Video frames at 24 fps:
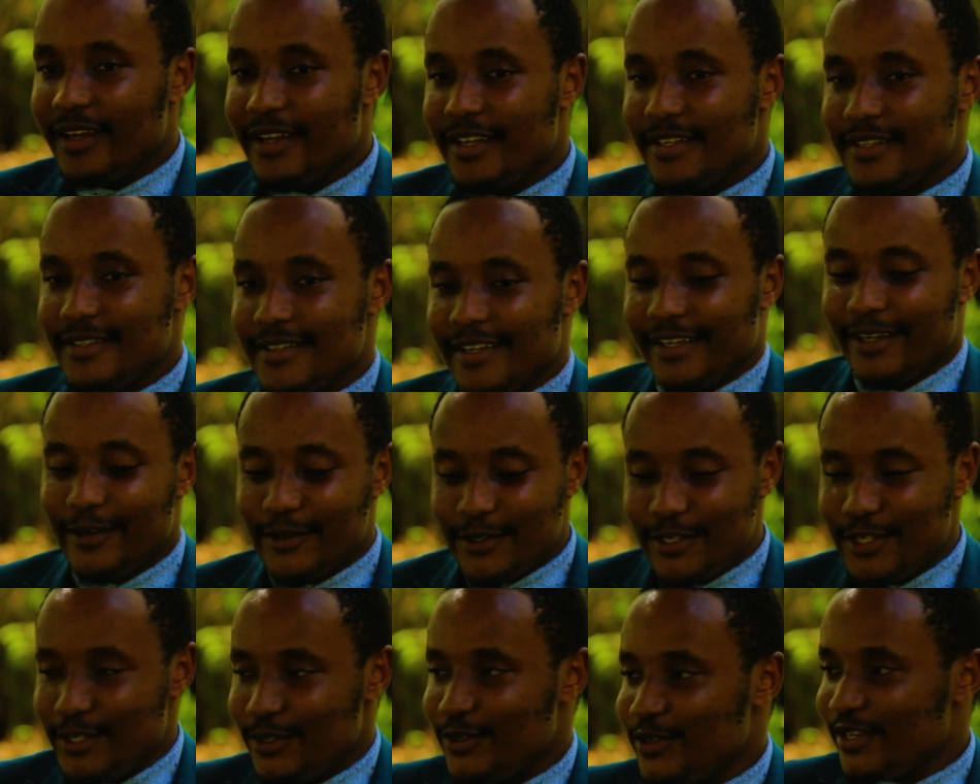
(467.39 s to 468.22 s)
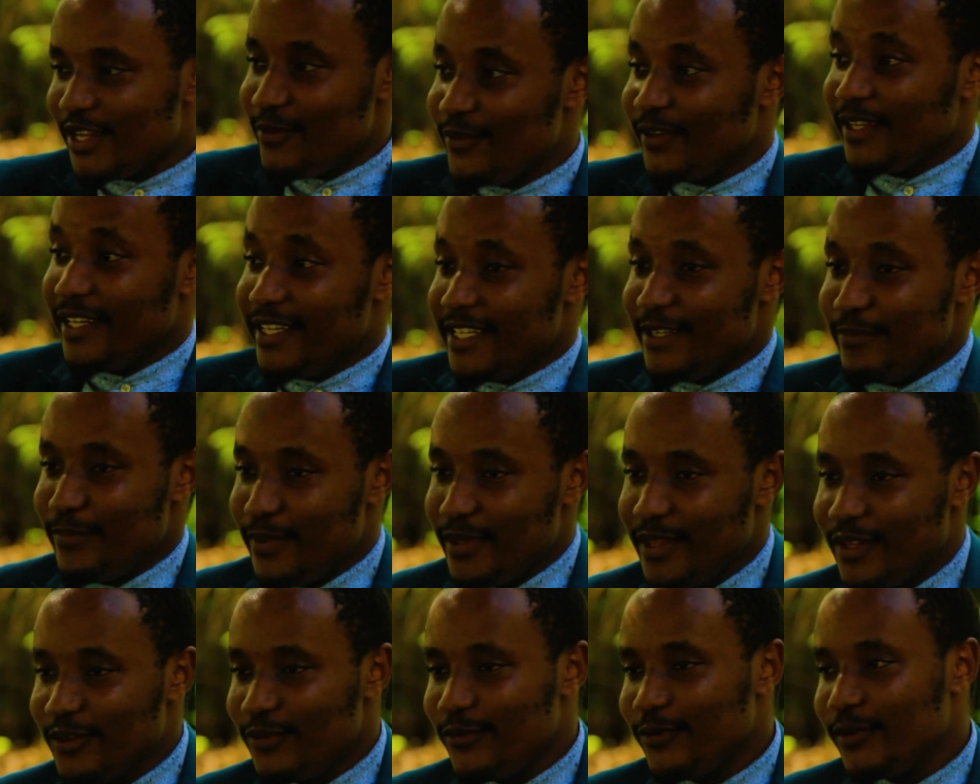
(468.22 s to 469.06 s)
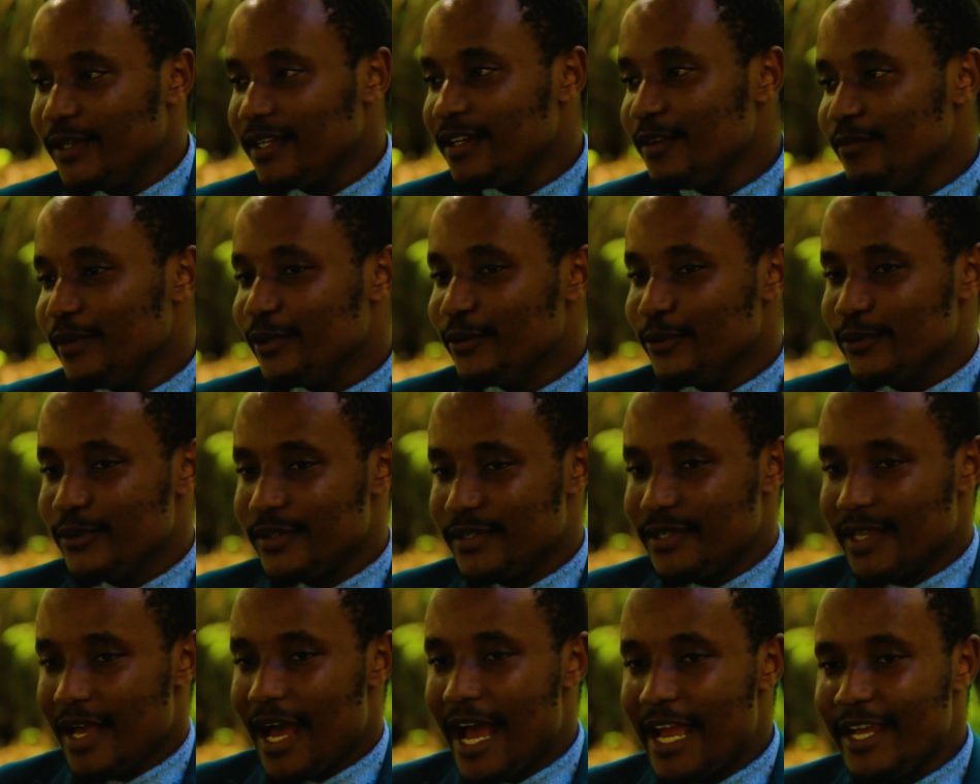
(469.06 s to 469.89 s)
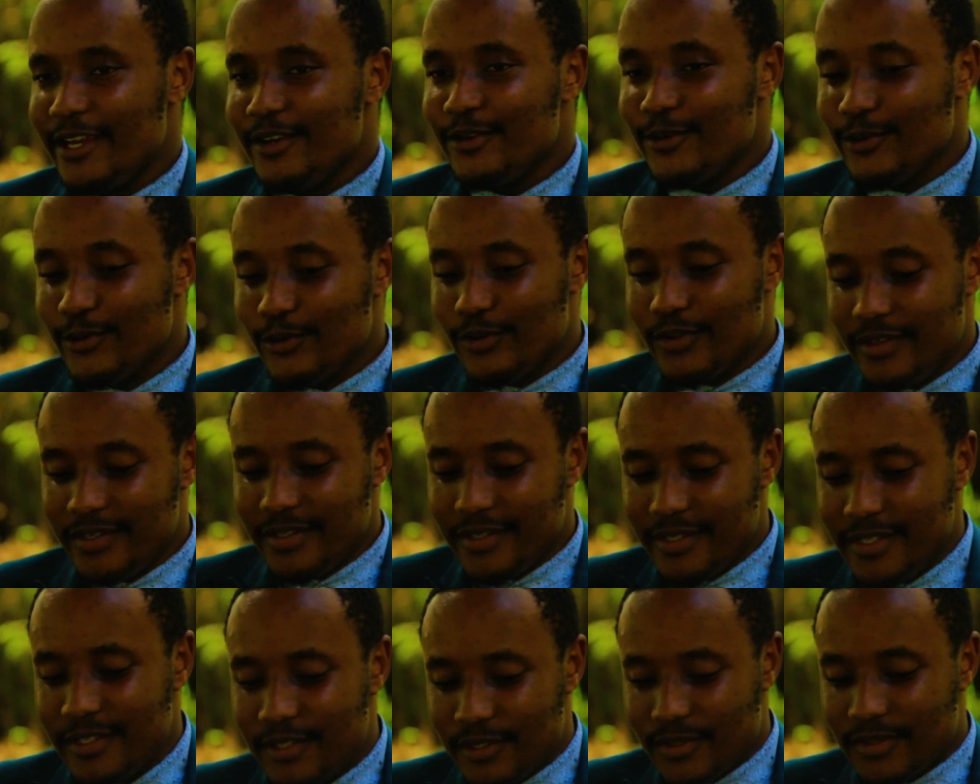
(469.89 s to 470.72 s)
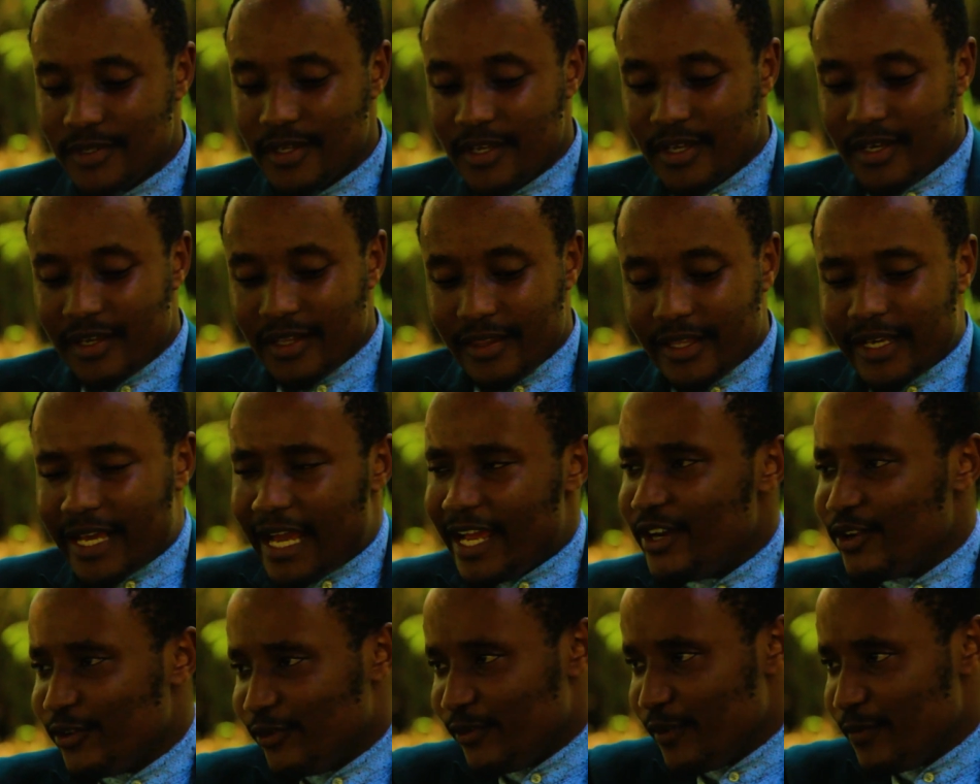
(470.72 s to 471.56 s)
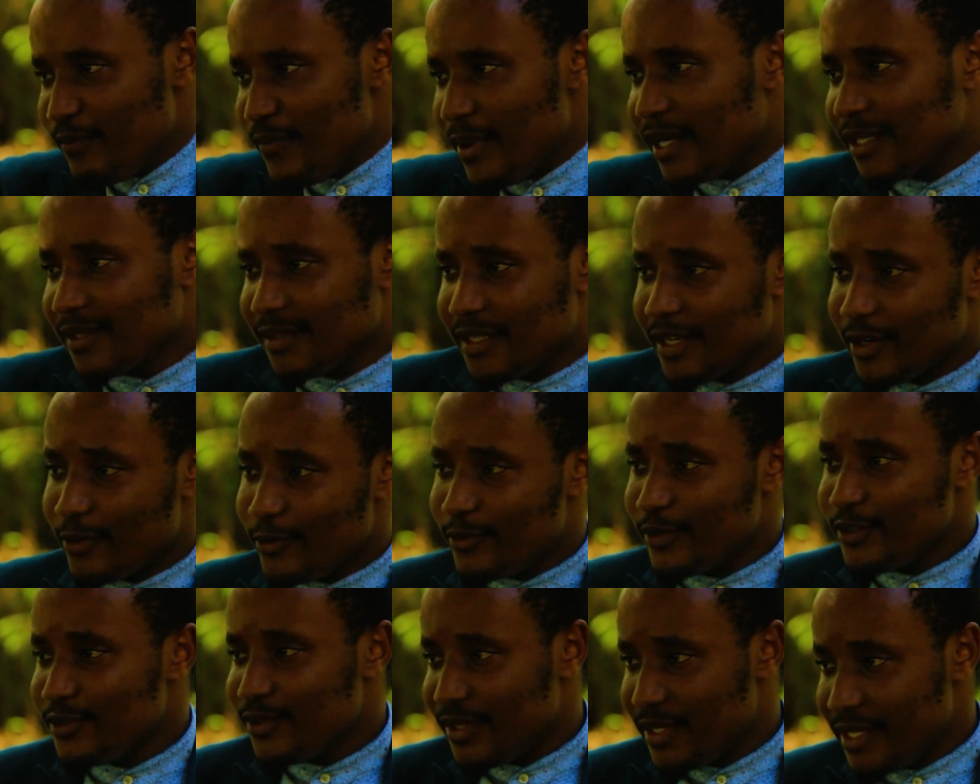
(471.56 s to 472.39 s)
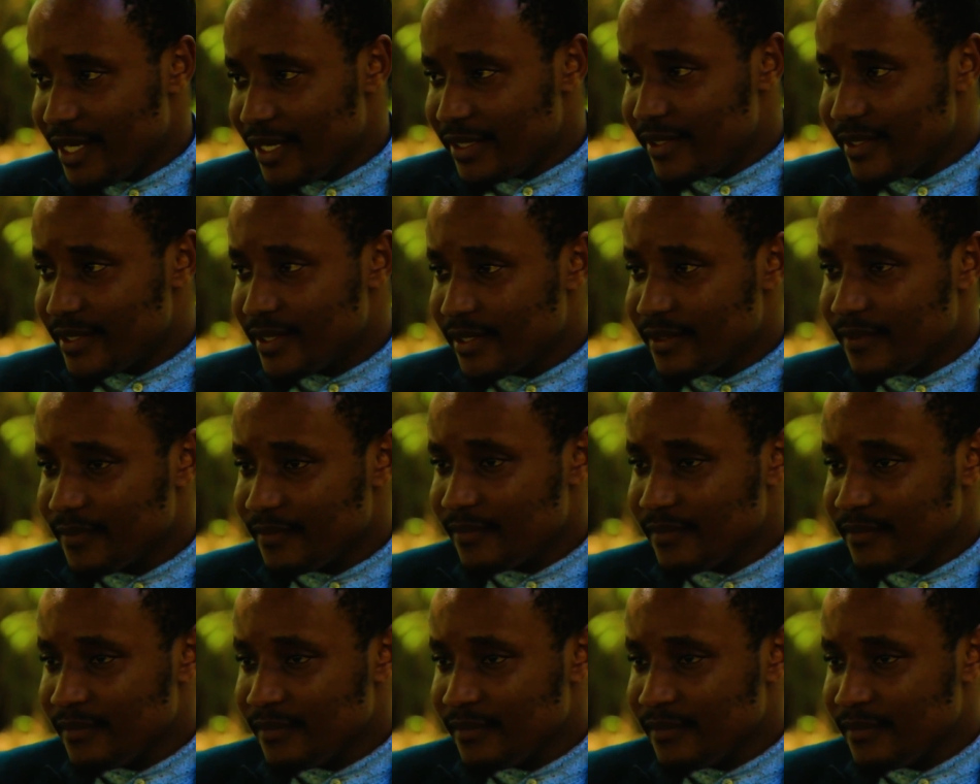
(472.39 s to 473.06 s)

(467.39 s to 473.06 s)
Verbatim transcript: as I continue diving deep in the field, because I know this is the kind of impact that I want to create.